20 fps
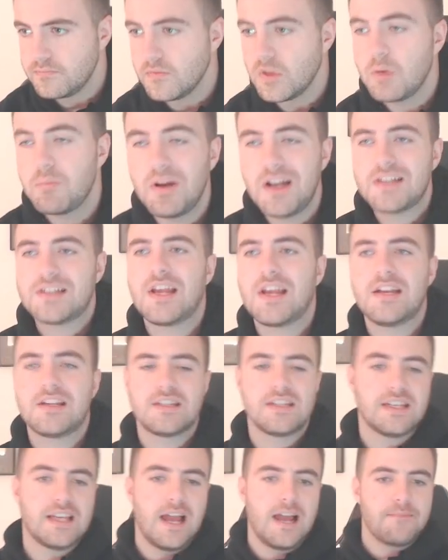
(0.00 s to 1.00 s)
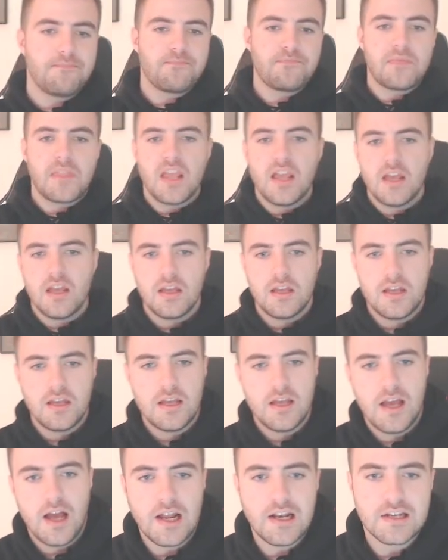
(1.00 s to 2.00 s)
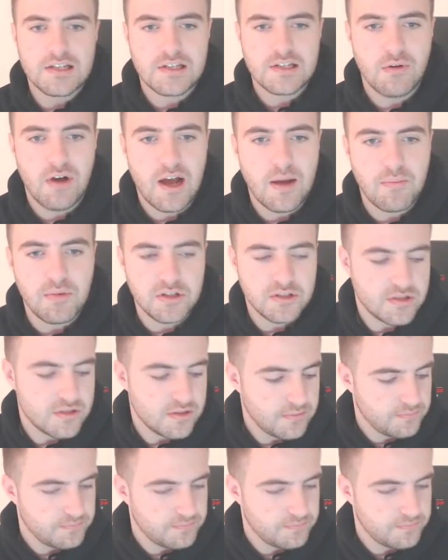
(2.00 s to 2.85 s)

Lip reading: But let's get into the game and let's see what happens.